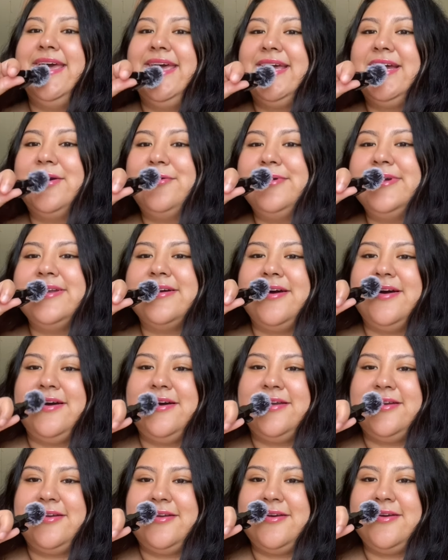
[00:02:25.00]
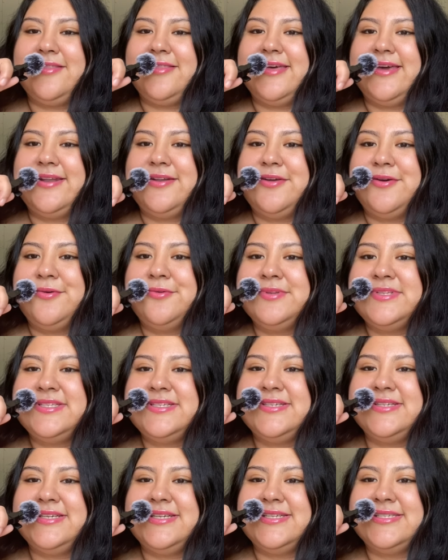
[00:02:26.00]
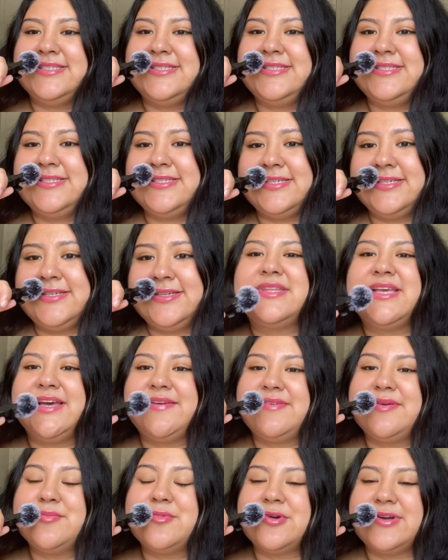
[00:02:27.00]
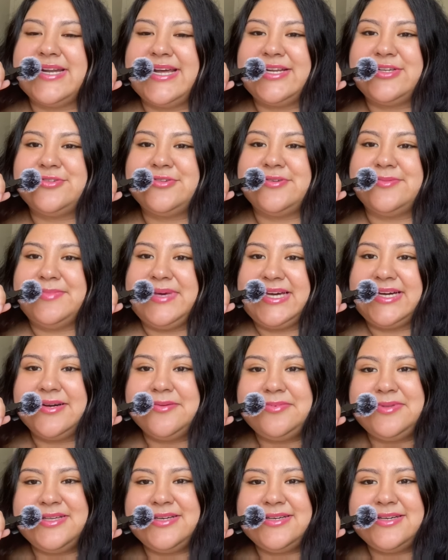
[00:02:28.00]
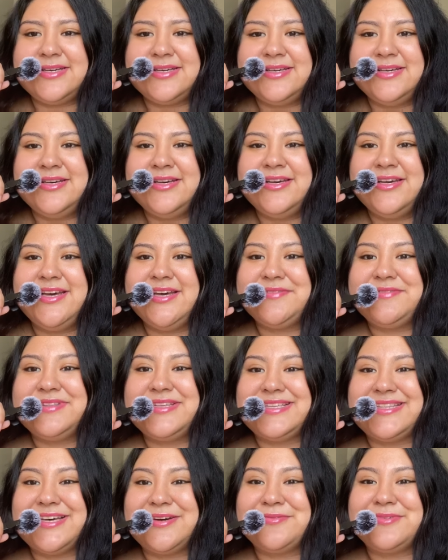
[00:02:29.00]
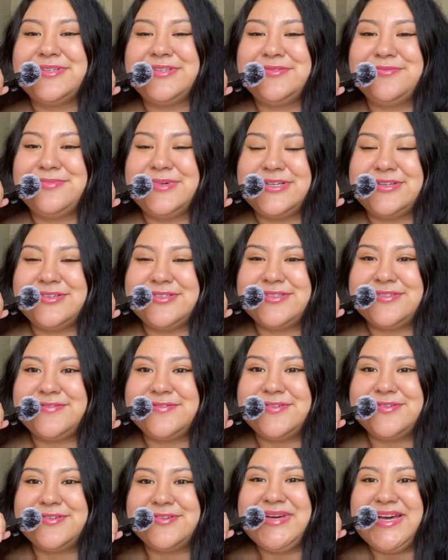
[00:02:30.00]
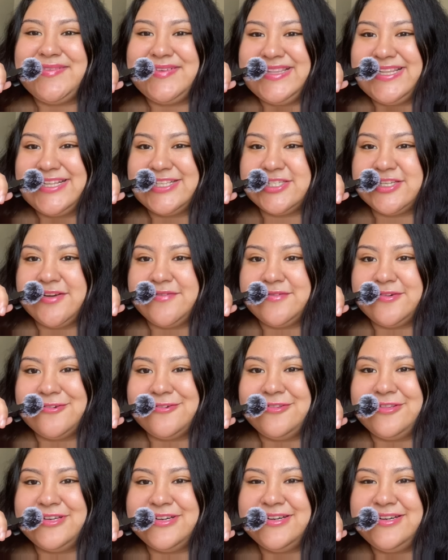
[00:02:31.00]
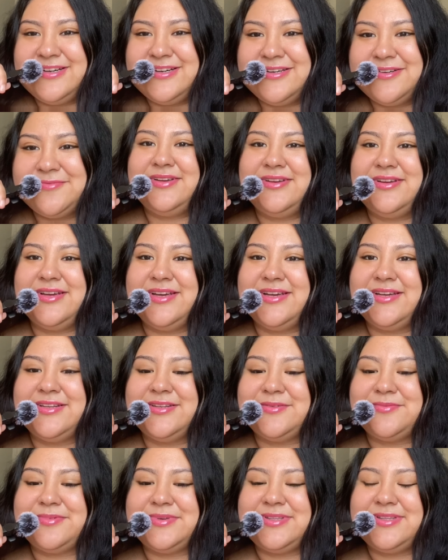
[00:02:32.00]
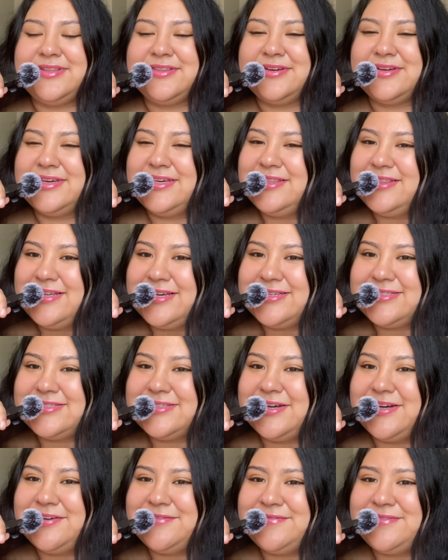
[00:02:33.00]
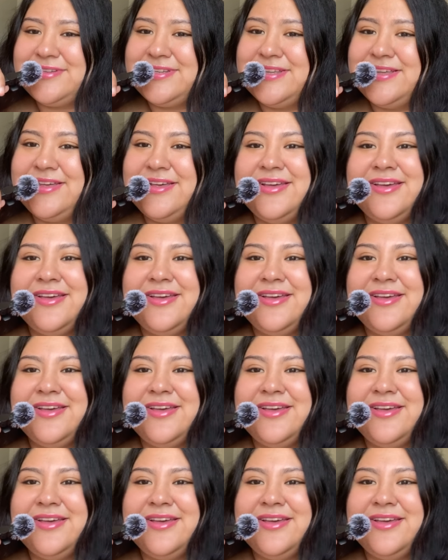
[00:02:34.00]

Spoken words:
And going on that note is to have a more natural makeup look. I feel like that would do wonders for having that soft girl look and really looking like soft.